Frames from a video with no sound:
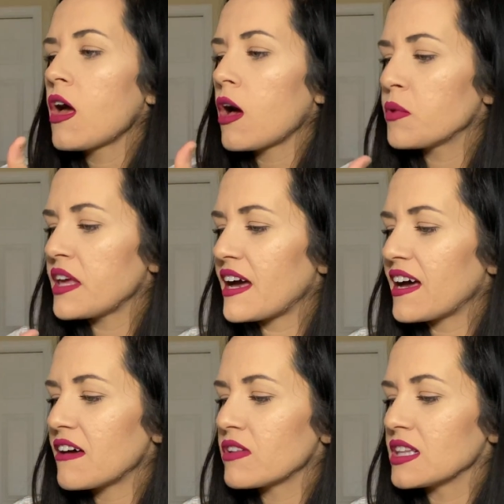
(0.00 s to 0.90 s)
We
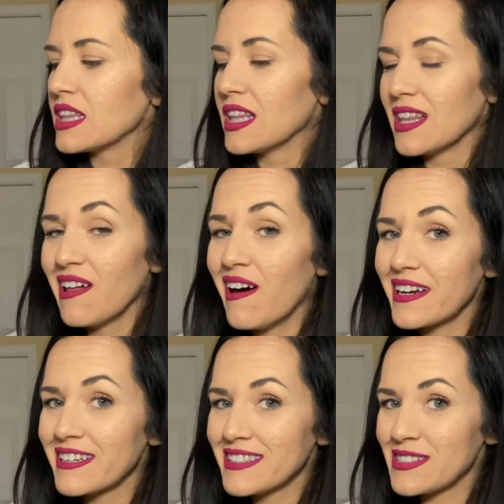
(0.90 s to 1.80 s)
have
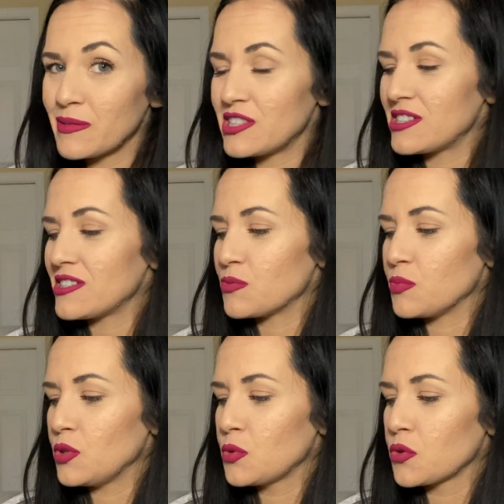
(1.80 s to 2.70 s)
Luxe, which is this
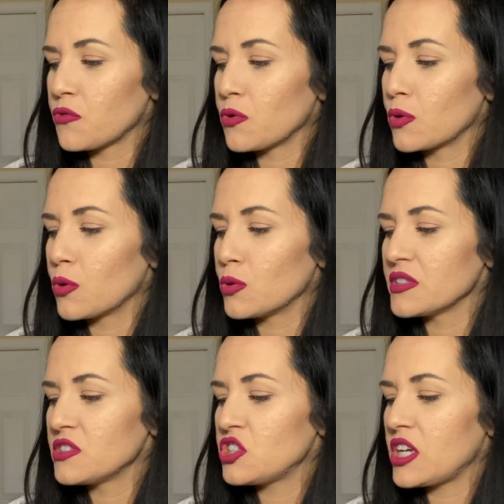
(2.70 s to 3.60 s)
beautiful
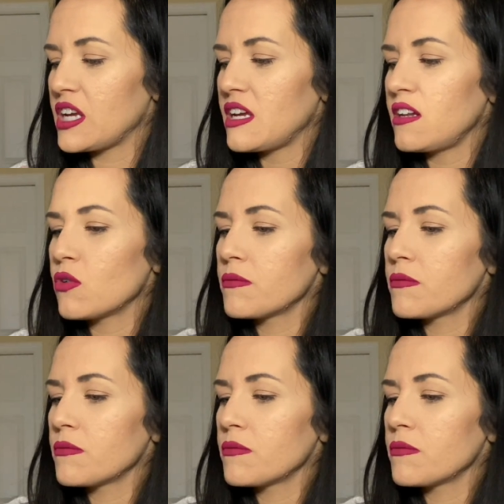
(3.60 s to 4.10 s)
golden shade.